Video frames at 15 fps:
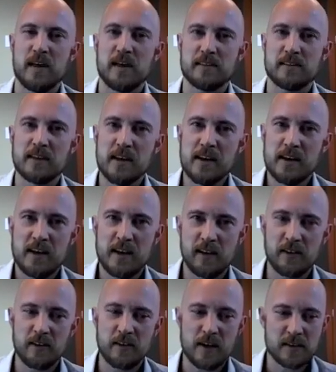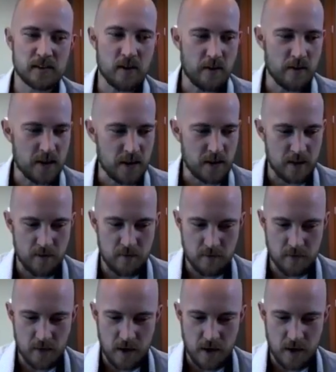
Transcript: as Hitler has already